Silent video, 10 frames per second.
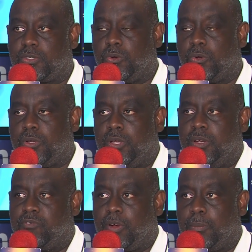So
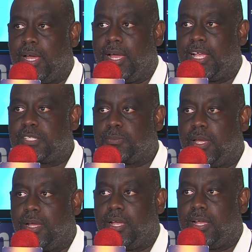from that
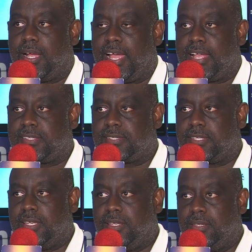aspect, I had
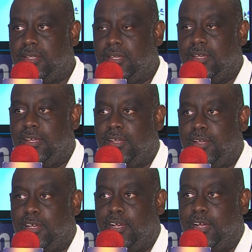seen
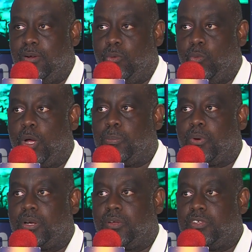one
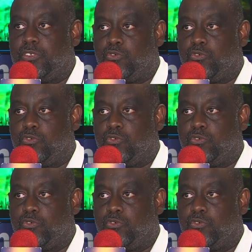part of the